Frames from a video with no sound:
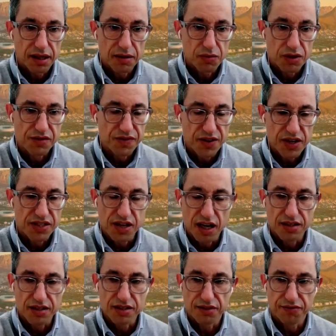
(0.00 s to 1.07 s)
it was very
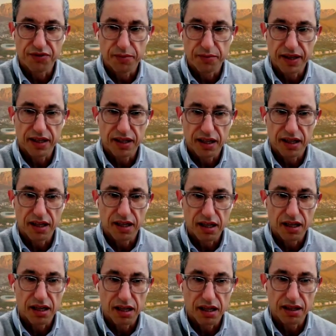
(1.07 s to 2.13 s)
challenging for me
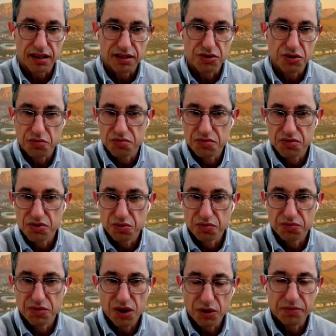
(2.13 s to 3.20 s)
to
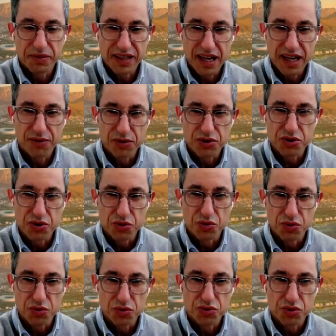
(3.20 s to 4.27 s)
not be able
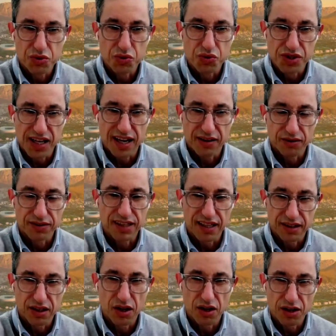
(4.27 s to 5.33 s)
to channel
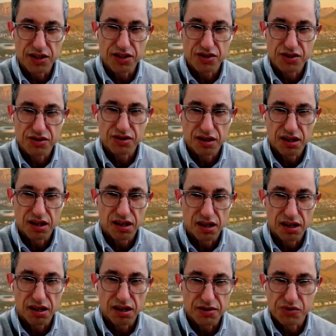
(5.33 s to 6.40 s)
that knowledge
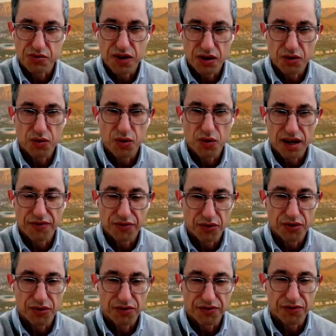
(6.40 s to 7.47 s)
straight away
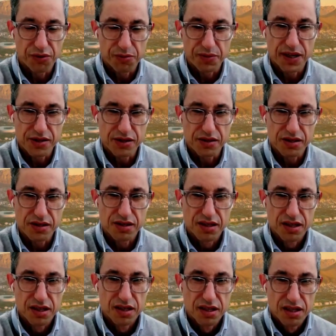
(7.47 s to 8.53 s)
for patients.
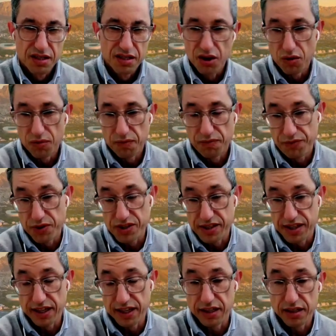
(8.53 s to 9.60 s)
So first
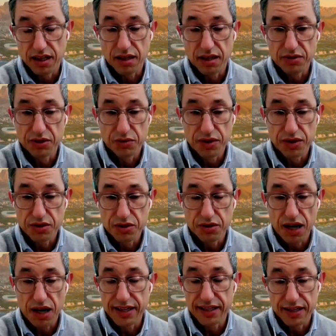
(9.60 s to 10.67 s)
thing,
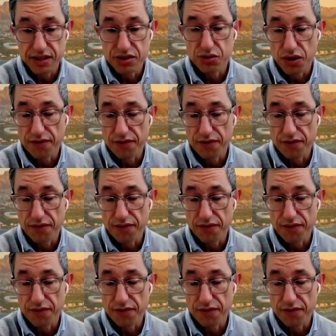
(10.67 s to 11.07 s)
I needed to